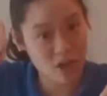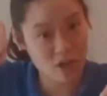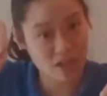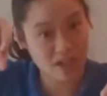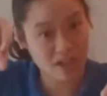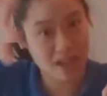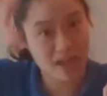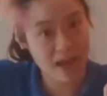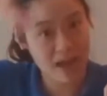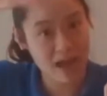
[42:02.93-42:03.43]
to
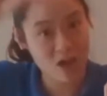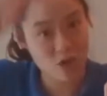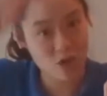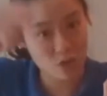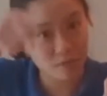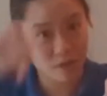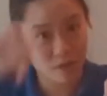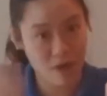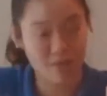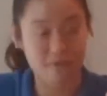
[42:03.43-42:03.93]
catch,
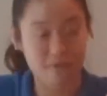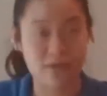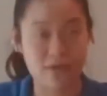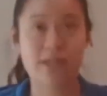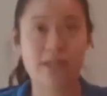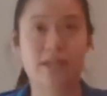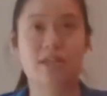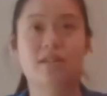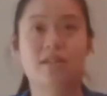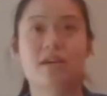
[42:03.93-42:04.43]
palm
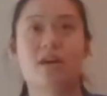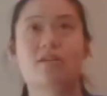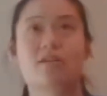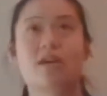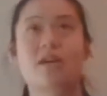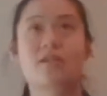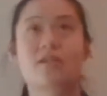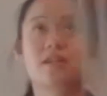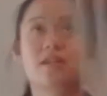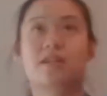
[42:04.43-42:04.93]
facing down
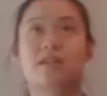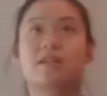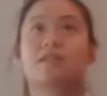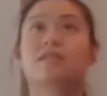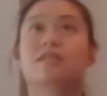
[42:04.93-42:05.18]
like this.